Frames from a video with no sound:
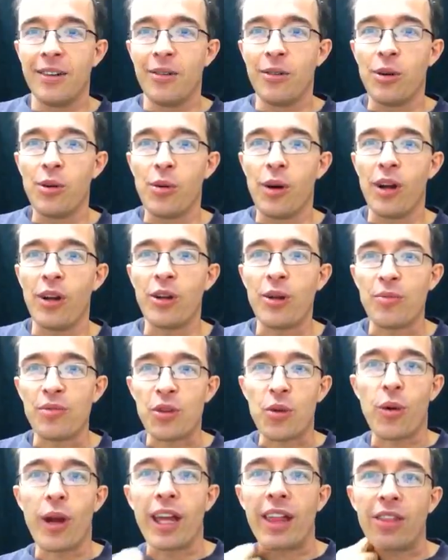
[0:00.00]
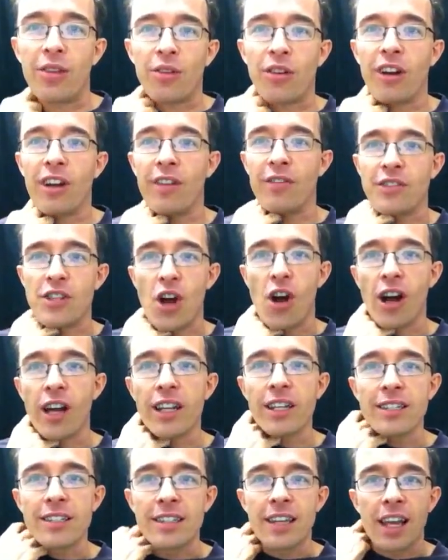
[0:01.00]
Well, welcome to week 3 of
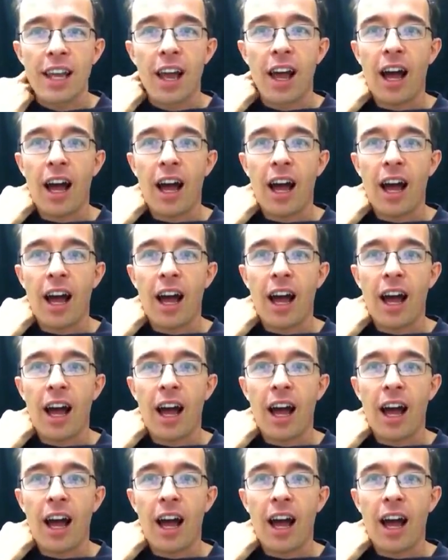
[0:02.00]
Titus.